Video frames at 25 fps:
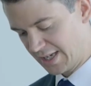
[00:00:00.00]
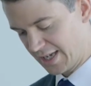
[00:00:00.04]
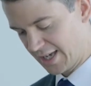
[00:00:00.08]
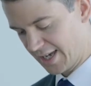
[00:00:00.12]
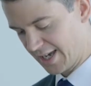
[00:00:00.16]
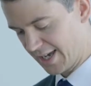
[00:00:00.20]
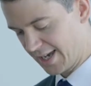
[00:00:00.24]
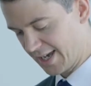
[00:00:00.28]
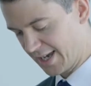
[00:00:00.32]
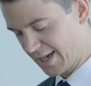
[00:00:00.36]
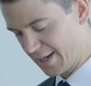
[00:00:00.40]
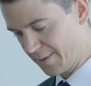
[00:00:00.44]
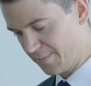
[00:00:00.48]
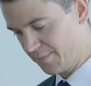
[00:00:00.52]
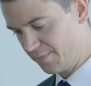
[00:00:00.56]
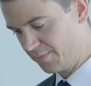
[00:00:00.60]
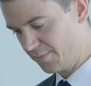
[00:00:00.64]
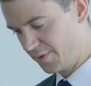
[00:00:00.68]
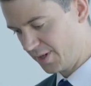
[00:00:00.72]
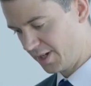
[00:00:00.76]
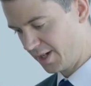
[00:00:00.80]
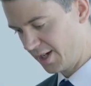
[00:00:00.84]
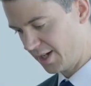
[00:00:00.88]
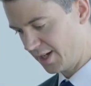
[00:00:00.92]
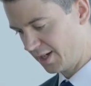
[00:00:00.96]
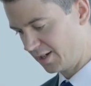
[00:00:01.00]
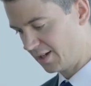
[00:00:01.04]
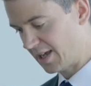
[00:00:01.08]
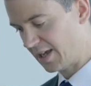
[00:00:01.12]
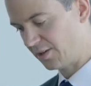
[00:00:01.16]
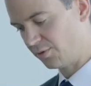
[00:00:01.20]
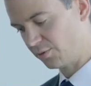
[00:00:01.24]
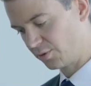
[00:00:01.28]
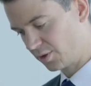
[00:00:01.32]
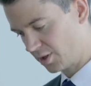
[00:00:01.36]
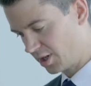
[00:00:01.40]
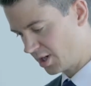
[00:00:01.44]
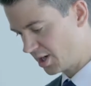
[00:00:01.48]

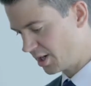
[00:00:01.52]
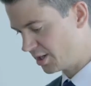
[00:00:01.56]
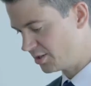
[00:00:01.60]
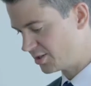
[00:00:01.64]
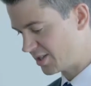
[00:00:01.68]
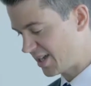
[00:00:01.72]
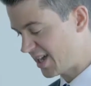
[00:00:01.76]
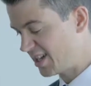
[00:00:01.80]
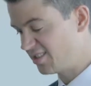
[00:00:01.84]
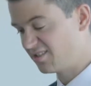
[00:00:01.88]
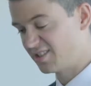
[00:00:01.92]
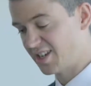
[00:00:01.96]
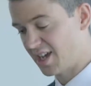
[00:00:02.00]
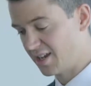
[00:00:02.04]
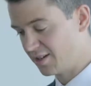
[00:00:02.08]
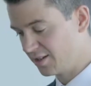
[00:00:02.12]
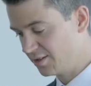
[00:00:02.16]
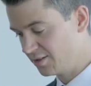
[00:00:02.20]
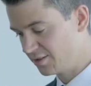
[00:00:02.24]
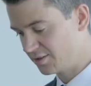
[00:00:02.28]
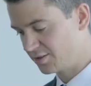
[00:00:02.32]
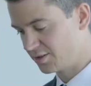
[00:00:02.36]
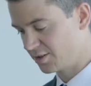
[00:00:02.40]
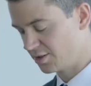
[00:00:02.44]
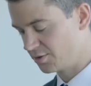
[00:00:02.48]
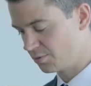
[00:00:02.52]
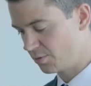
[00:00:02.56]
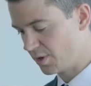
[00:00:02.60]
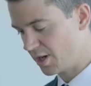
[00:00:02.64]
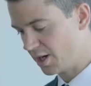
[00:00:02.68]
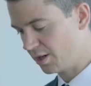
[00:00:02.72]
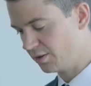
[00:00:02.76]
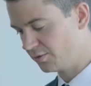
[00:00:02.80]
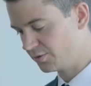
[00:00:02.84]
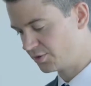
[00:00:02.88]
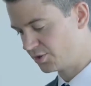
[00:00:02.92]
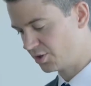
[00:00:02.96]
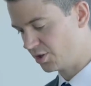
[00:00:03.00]
landlord clients and tenants as
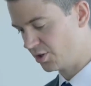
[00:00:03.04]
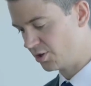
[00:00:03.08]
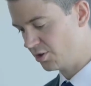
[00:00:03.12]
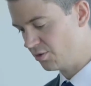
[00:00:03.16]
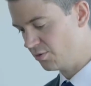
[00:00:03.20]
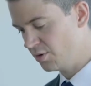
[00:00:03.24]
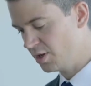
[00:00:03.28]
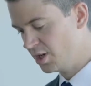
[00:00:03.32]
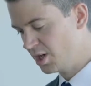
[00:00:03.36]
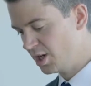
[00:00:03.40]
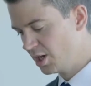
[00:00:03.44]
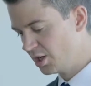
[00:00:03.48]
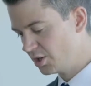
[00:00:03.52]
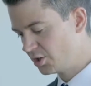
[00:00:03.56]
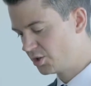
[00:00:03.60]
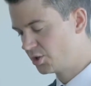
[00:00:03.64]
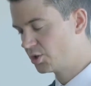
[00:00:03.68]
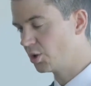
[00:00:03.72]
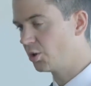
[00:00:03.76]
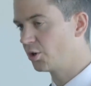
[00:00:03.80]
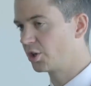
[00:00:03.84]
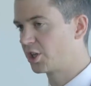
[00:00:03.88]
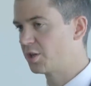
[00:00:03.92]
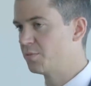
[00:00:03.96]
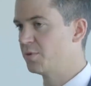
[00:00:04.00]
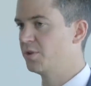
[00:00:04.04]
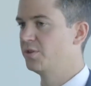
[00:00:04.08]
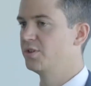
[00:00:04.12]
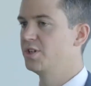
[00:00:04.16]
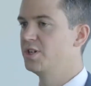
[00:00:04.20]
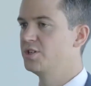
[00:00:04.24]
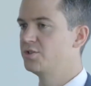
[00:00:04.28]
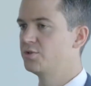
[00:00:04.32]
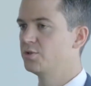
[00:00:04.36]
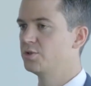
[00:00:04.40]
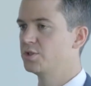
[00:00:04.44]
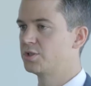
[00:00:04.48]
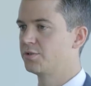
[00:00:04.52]
well, to document
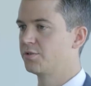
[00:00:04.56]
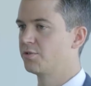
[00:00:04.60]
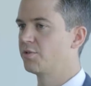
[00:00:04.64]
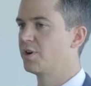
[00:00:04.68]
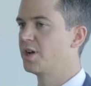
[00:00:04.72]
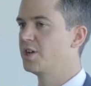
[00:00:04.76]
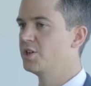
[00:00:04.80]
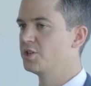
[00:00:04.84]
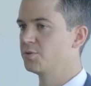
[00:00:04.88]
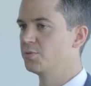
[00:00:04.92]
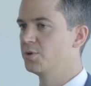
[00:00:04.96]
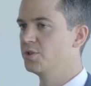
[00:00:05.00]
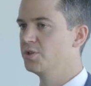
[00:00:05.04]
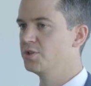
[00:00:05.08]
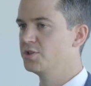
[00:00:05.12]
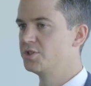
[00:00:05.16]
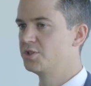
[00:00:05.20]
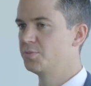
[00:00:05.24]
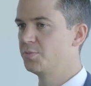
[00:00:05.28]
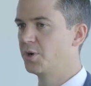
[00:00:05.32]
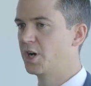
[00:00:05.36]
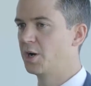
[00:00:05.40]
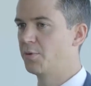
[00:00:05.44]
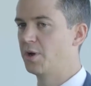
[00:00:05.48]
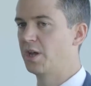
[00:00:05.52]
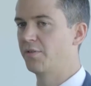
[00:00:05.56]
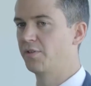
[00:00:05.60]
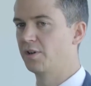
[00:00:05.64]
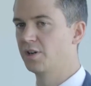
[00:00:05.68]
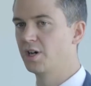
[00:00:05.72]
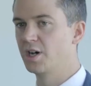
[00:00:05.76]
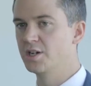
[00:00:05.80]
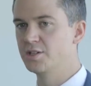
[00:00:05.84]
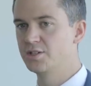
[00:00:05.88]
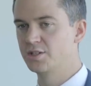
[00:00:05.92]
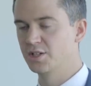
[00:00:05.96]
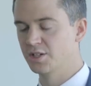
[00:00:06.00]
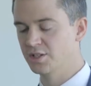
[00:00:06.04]
these sorts of arrangements by way of a
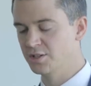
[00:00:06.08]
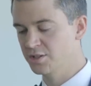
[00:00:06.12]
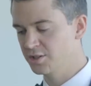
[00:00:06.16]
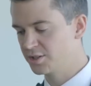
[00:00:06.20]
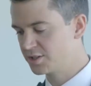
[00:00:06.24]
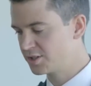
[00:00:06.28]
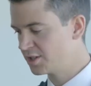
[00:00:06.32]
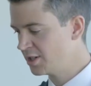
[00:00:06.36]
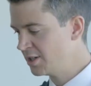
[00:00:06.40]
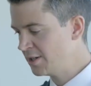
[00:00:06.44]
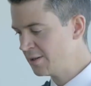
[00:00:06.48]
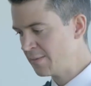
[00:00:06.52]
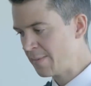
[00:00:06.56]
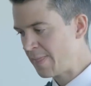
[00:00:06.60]
license.